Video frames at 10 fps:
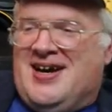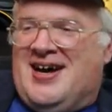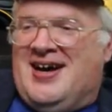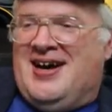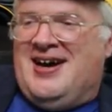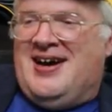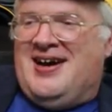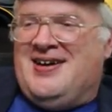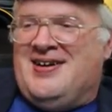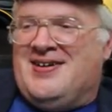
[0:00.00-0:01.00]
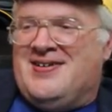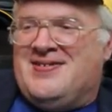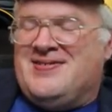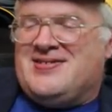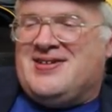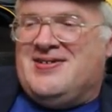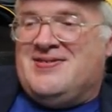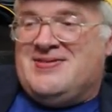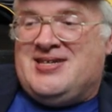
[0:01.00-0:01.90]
Uh, you know, so